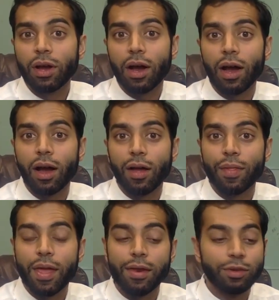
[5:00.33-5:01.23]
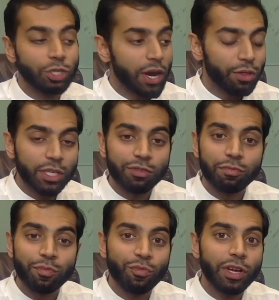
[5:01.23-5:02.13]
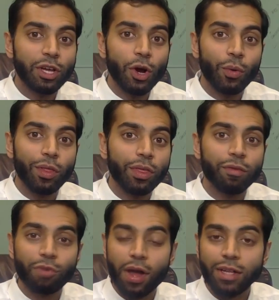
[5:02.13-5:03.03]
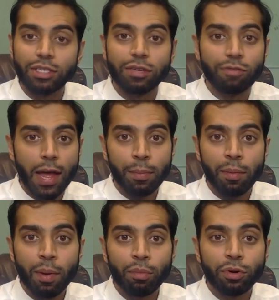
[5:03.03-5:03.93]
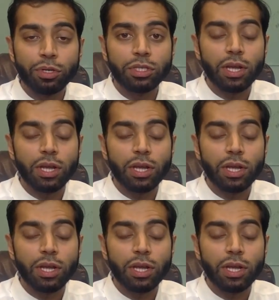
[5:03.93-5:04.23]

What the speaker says: And share this video with friends and family members